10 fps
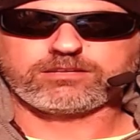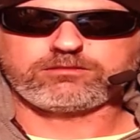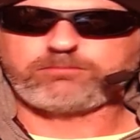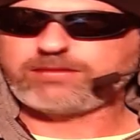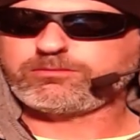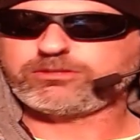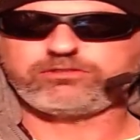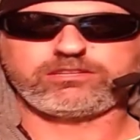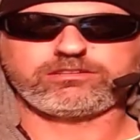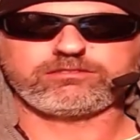Maybe you
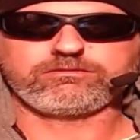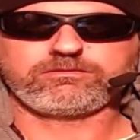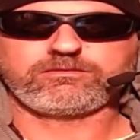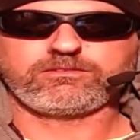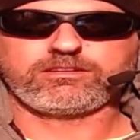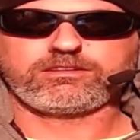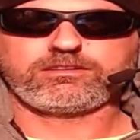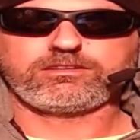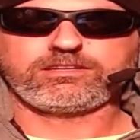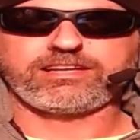did it.
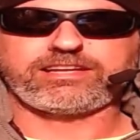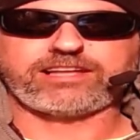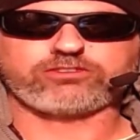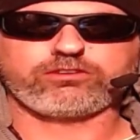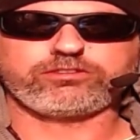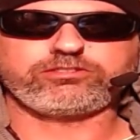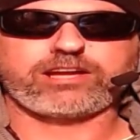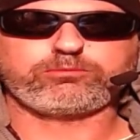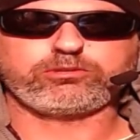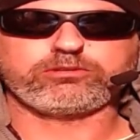And that's all that you got
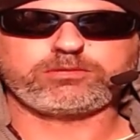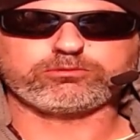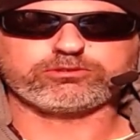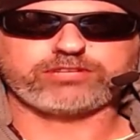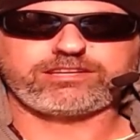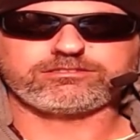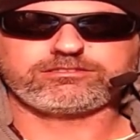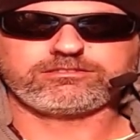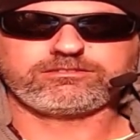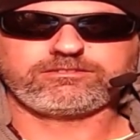to put in people's heads